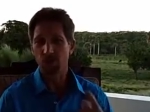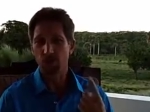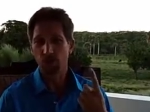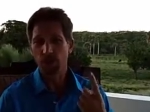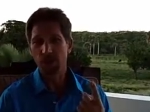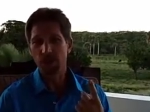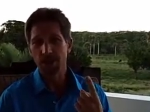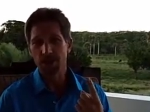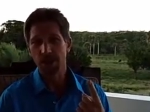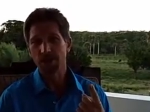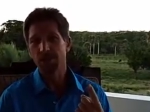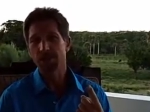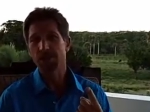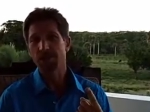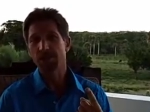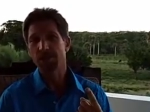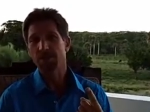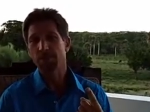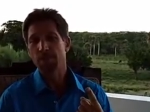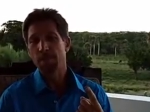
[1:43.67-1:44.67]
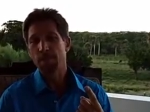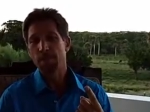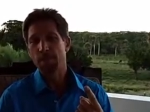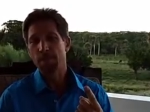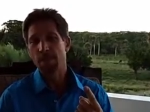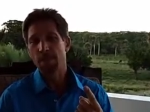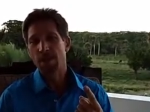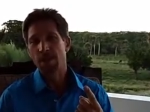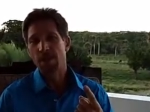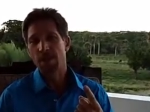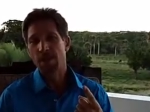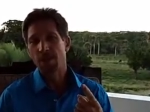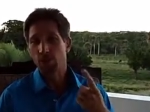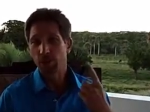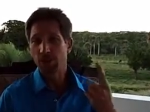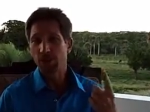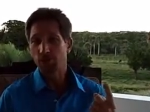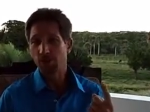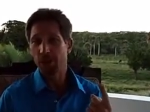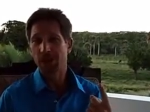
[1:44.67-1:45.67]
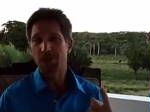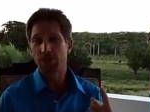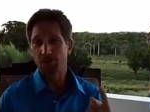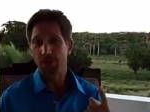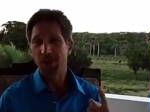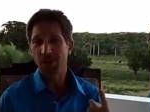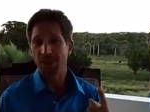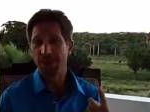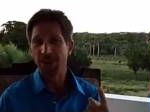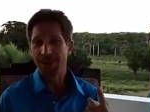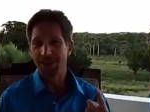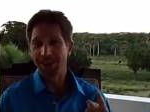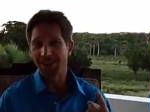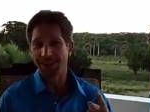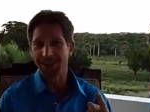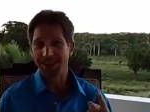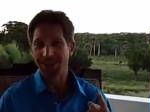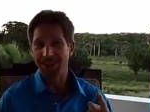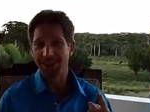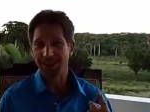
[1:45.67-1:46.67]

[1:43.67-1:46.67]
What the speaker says: One is you expect to be lucky.